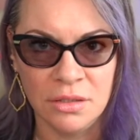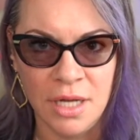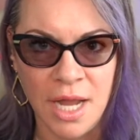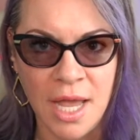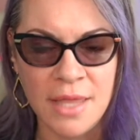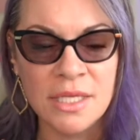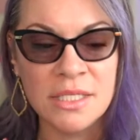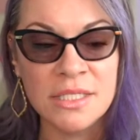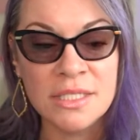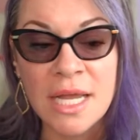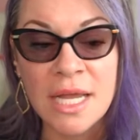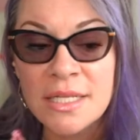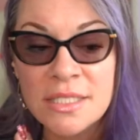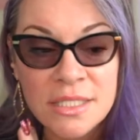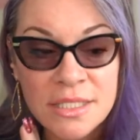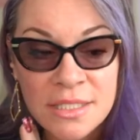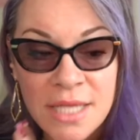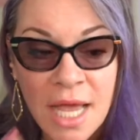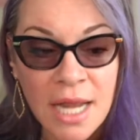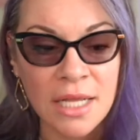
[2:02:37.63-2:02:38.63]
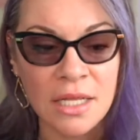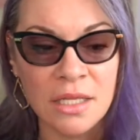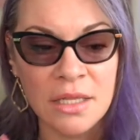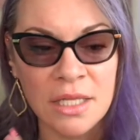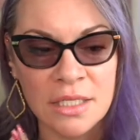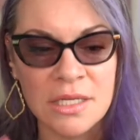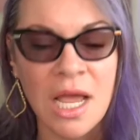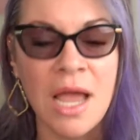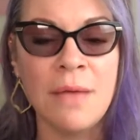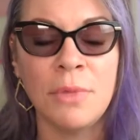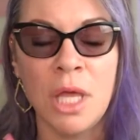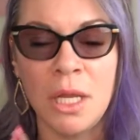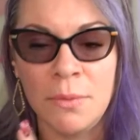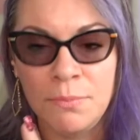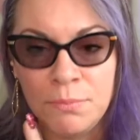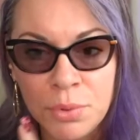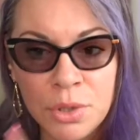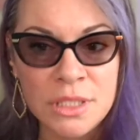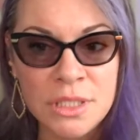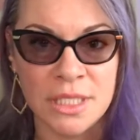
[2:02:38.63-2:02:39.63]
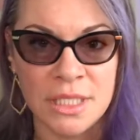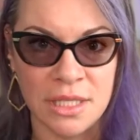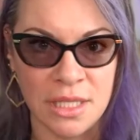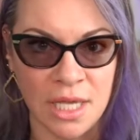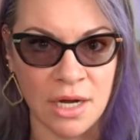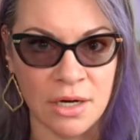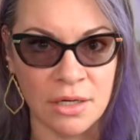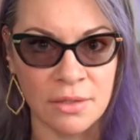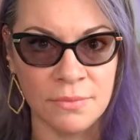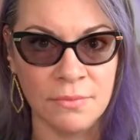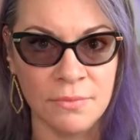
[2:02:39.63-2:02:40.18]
And the state said it, the timeline puts it there.